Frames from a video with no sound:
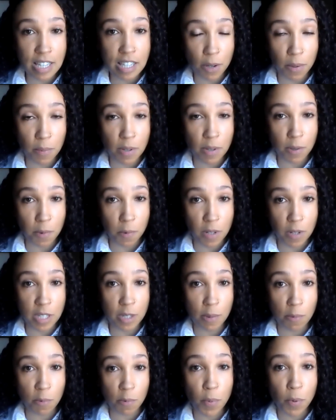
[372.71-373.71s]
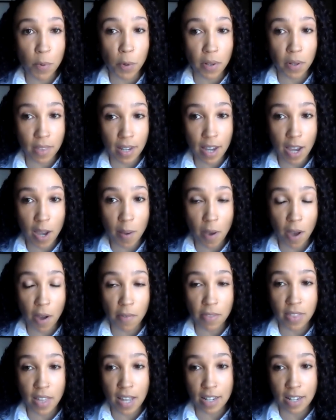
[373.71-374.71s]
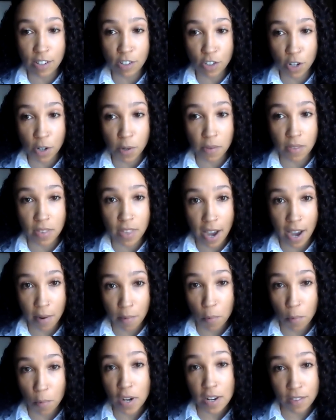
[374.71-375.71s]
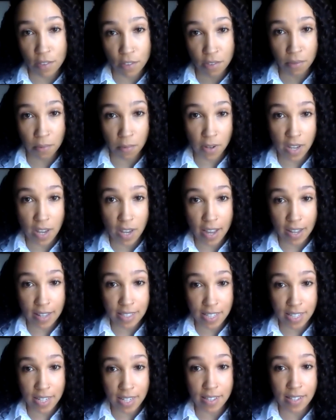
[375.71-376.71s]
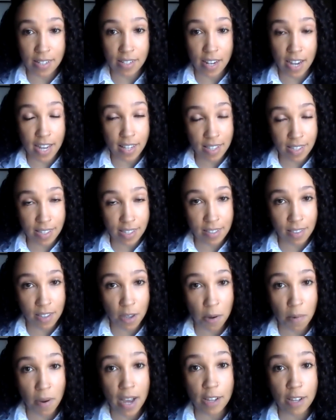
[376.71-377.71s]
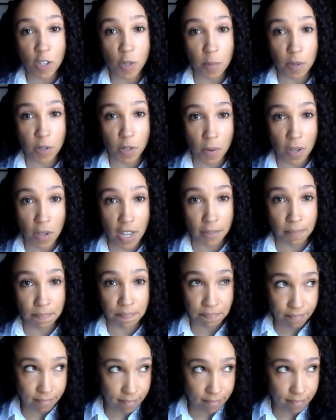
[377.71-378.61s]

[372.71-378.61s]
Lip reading: There was a recent report that came out that showed that 1 in 3 excess deaths in the US between